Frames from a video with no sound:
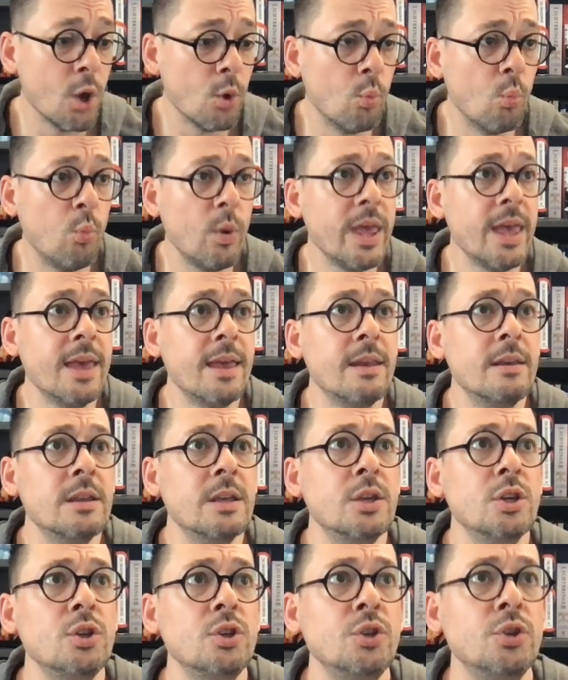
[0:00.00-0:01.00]
When
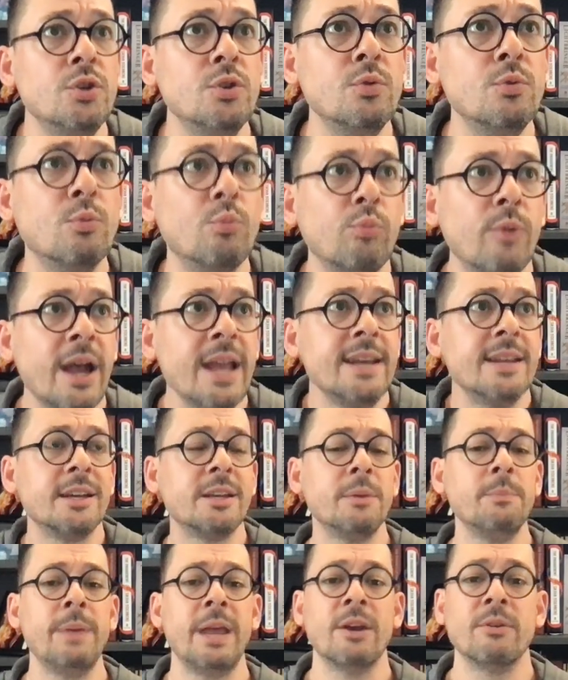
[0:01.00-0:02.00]
you write a
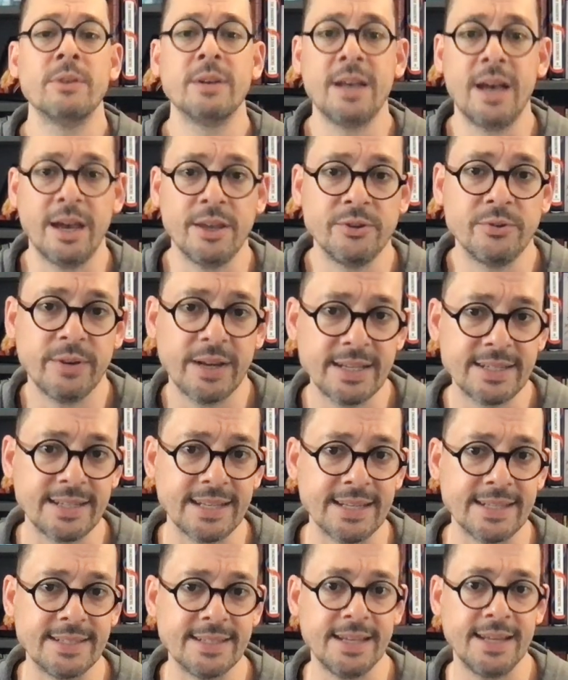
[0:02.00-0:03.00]
compare and contrast
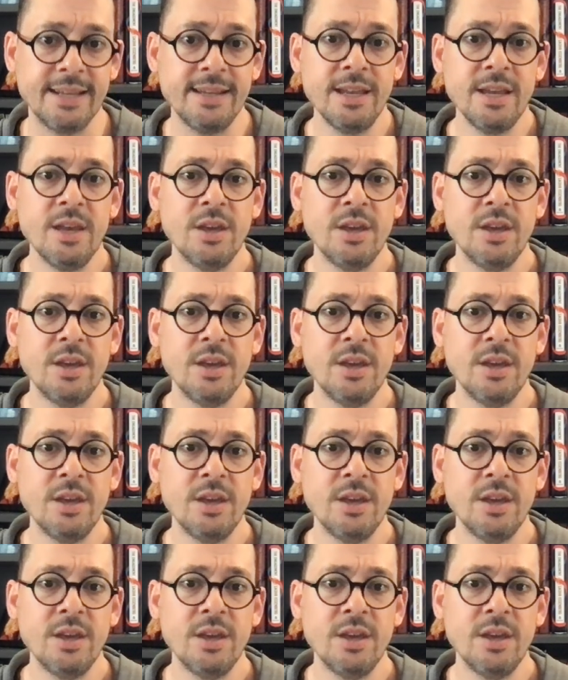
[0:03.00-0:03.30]
essay,